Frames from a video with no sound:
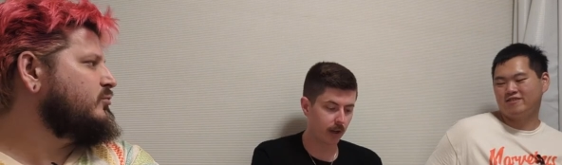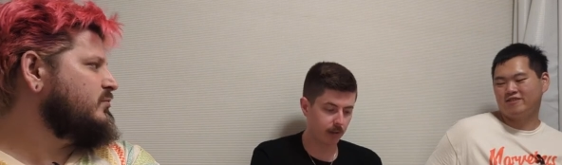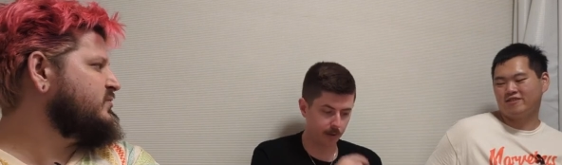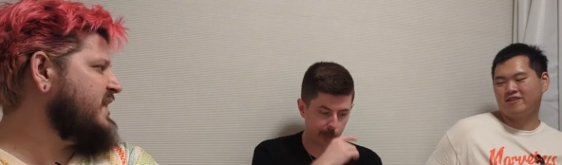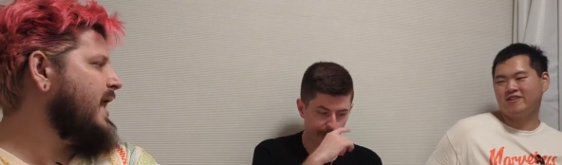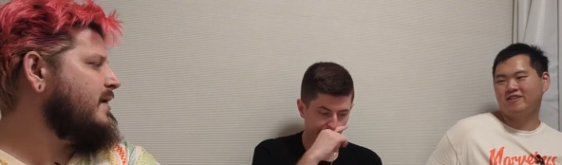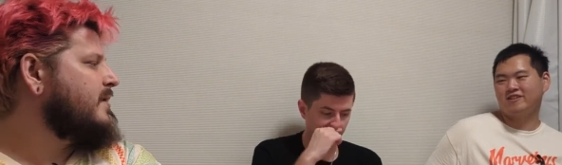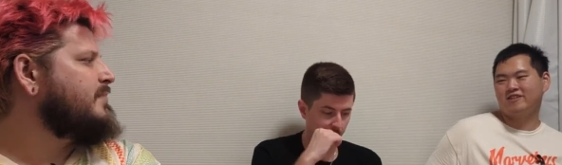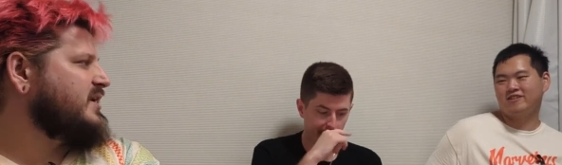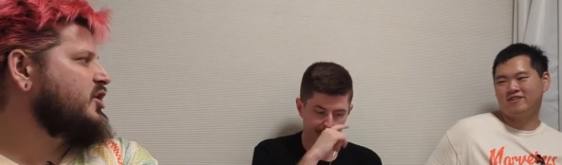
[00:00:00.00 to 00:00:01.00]
Speaker 1: You okay. Yeah,
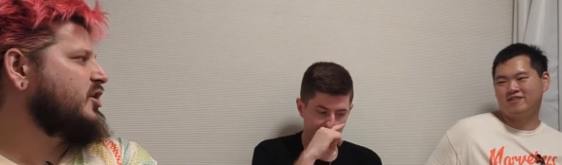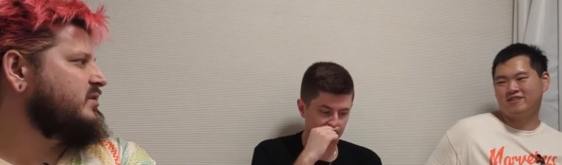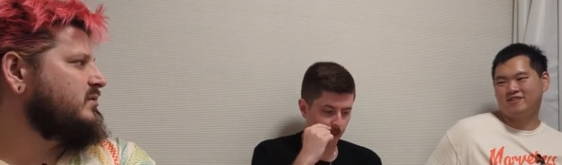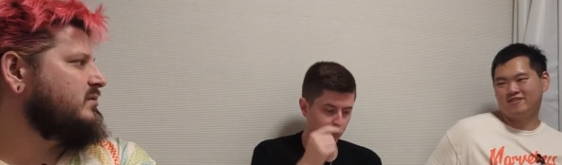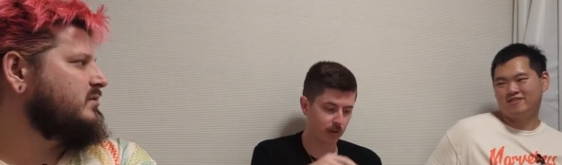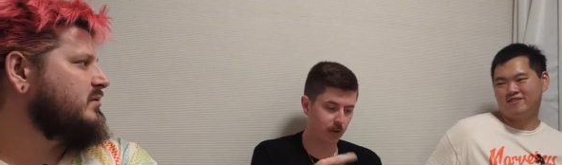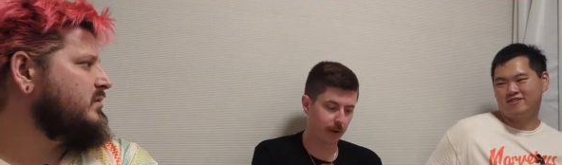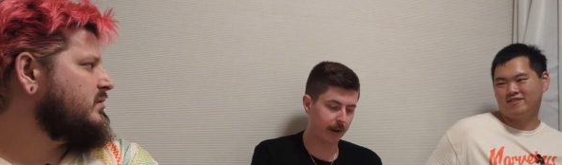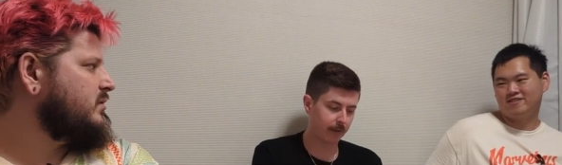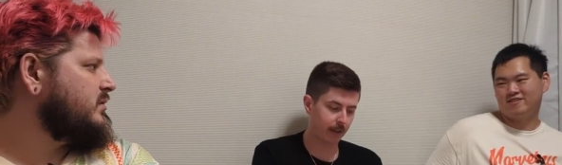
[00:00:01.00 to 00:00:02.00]
you but can't you special can, it once
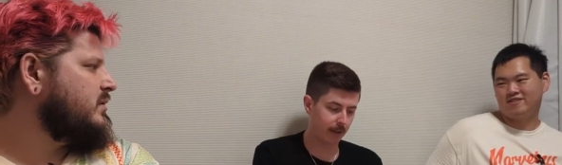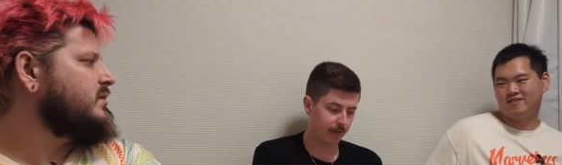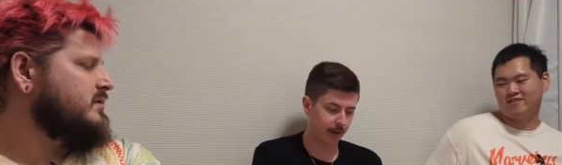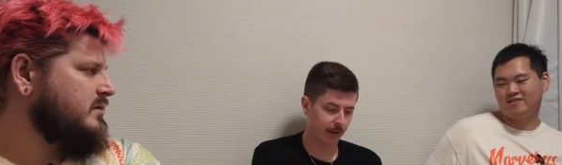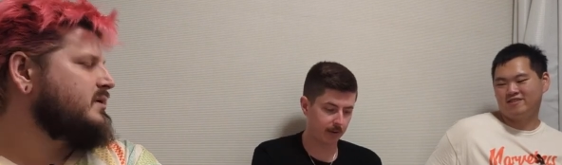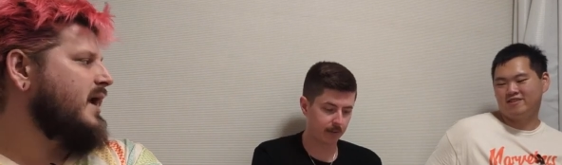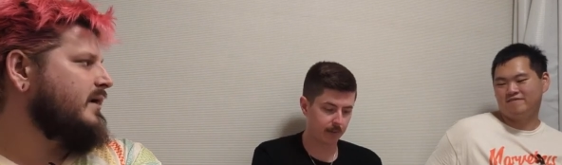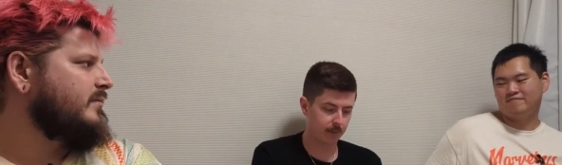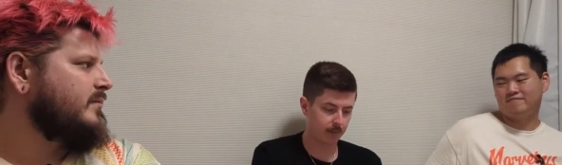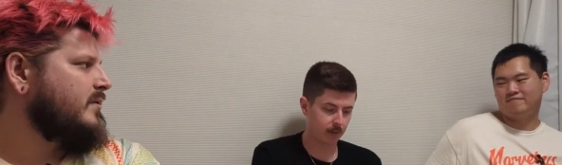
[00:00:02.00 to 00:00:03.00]
you activate the effect. Yeah.
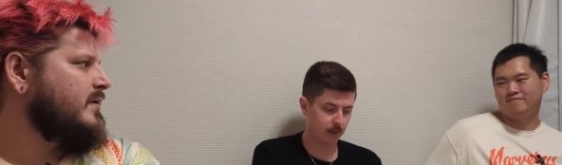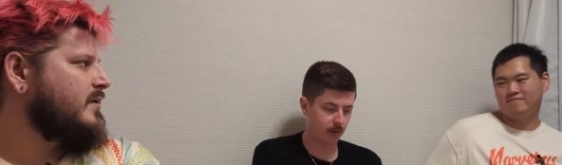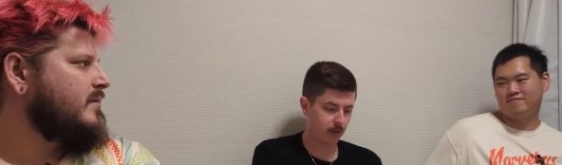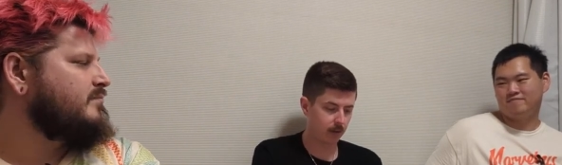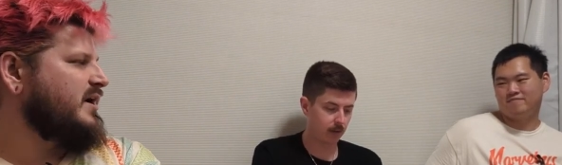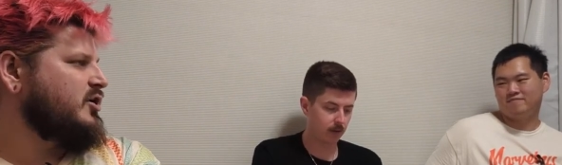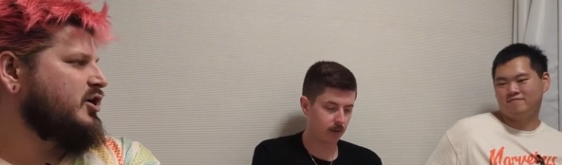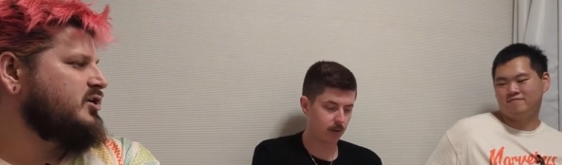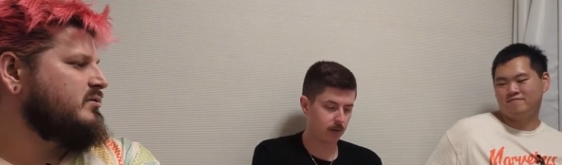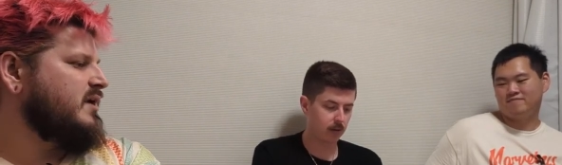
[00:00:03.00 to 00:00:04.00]
yeah.
Speaker 2: but
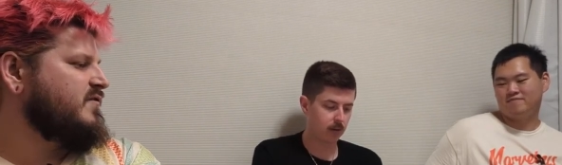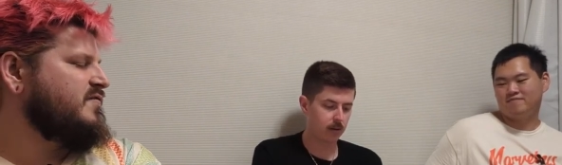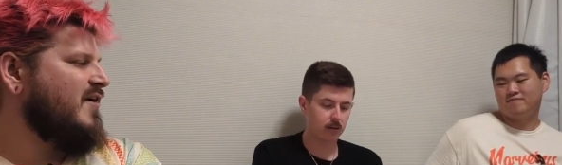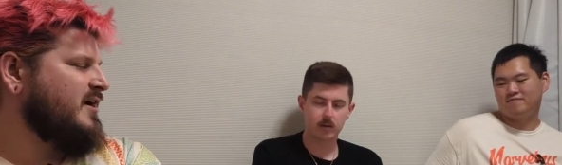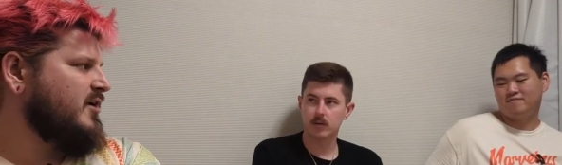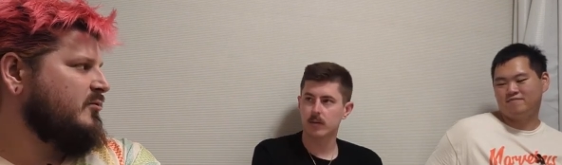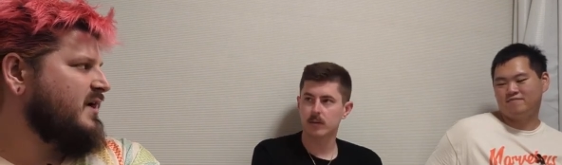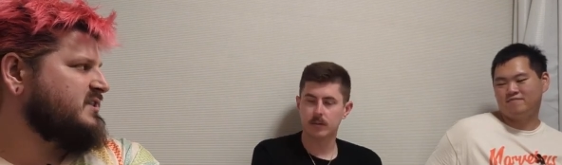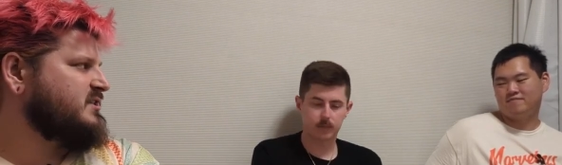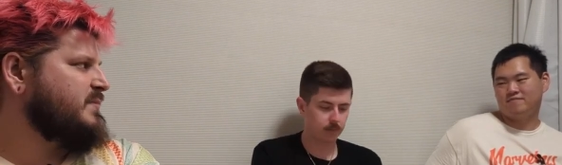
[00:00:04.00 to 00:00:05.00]
you can if you find other
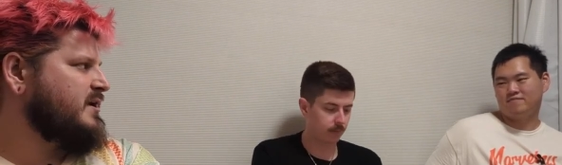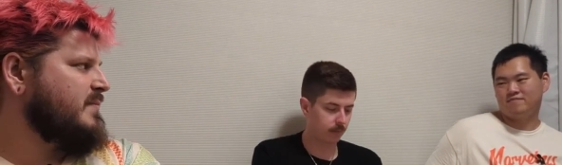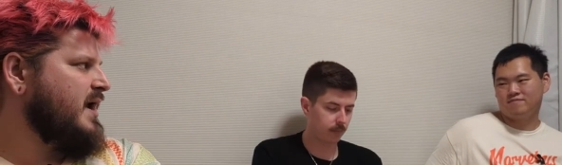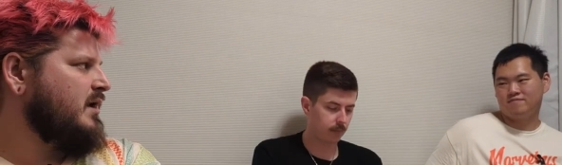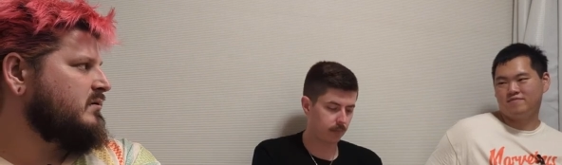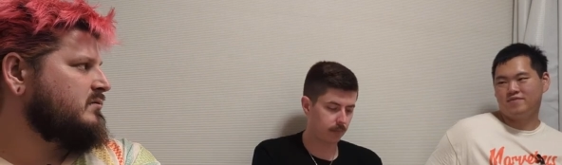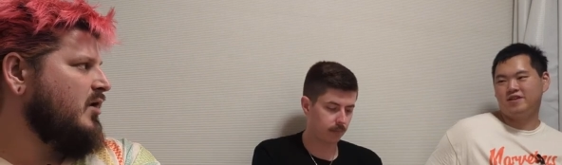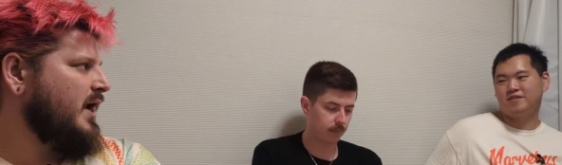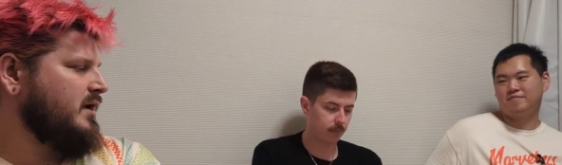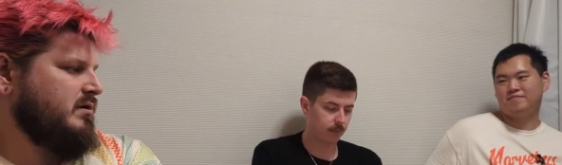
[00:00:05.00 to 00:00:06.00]
ways to spit them out.
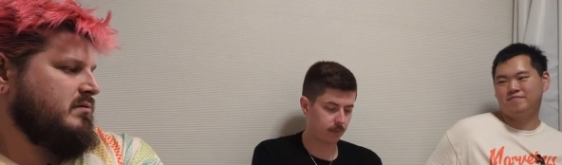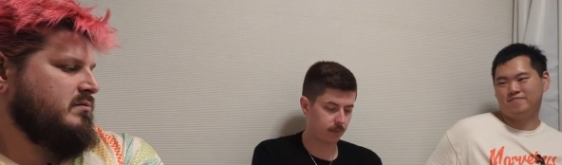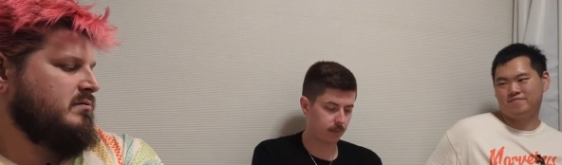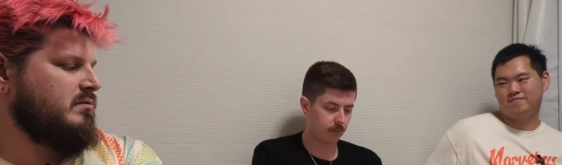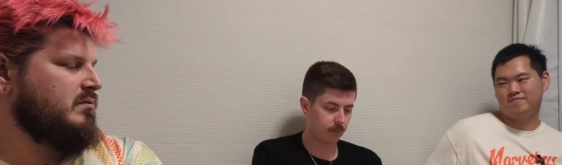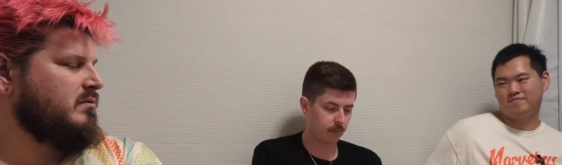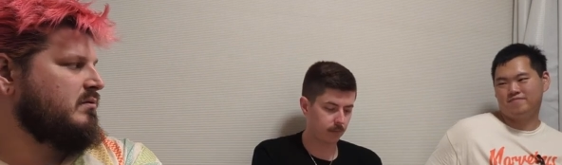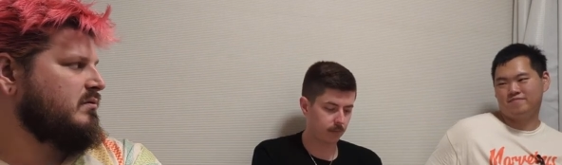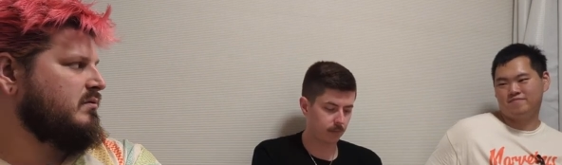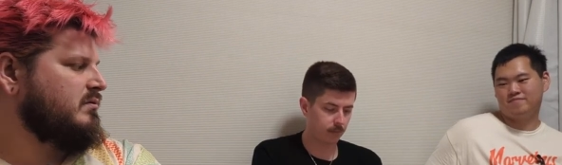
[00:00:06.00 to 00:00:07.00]
Speaker 1: Yeah. Like,
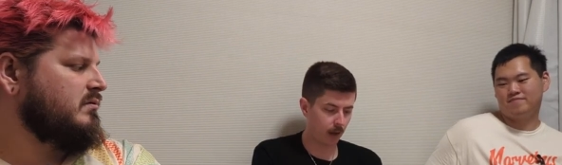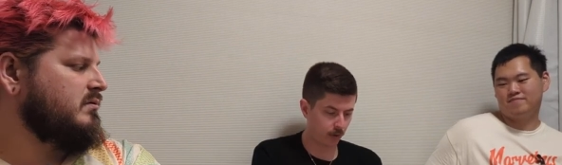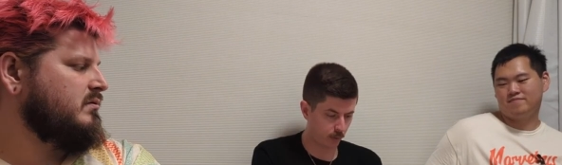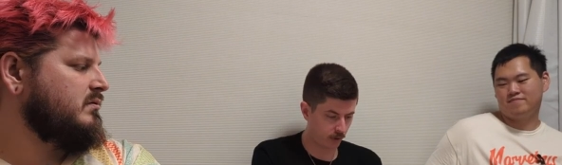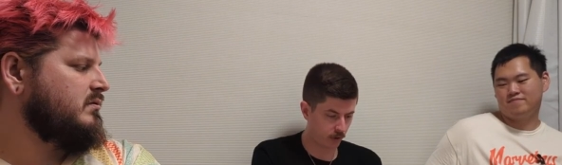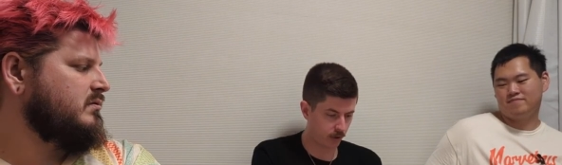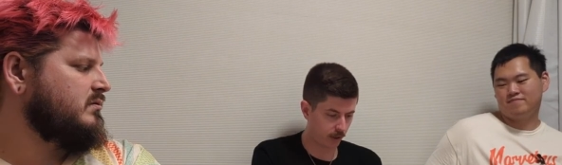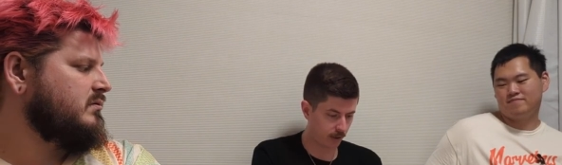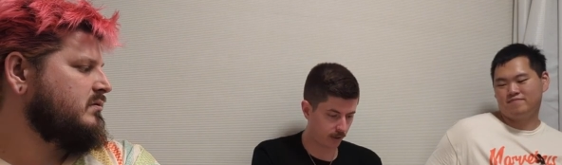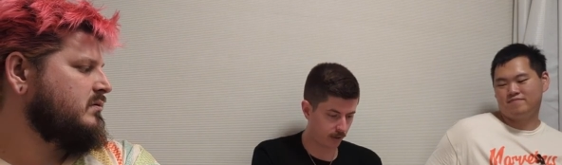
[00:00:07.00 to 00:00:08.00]
I thought it was you just
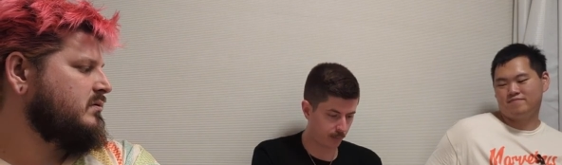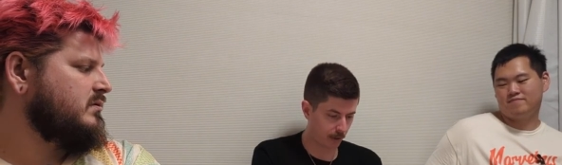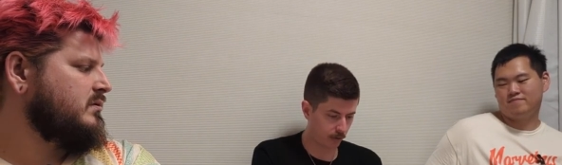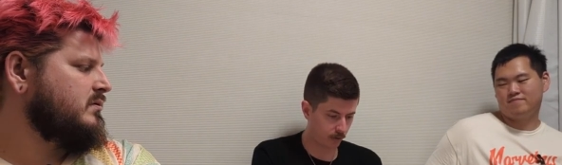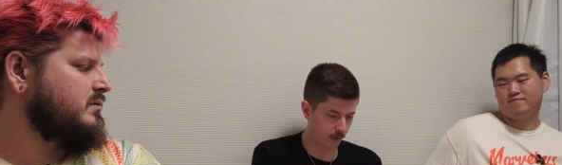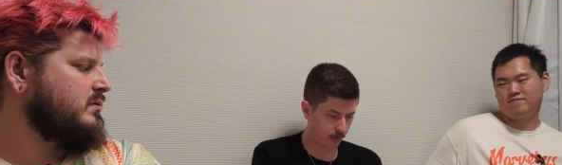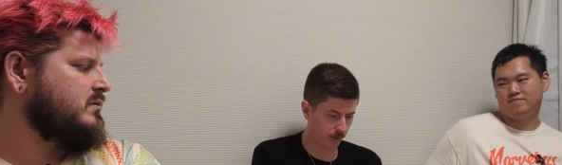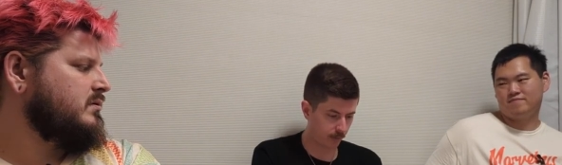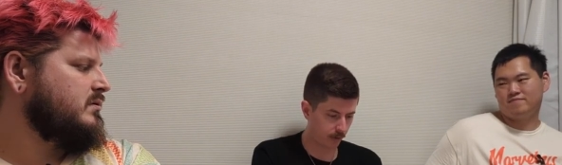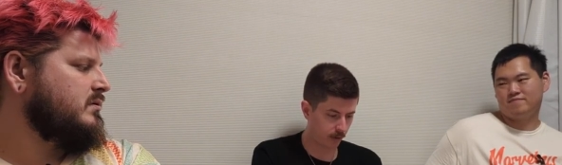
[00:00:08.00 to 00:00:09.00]
can't special
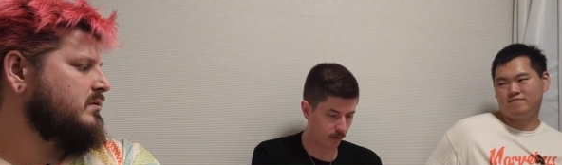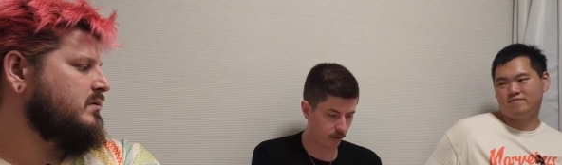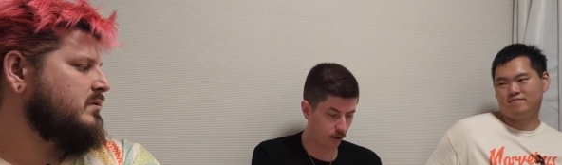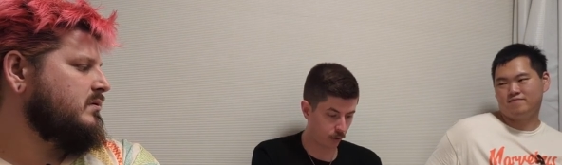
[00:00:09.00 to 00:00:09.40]
summon them the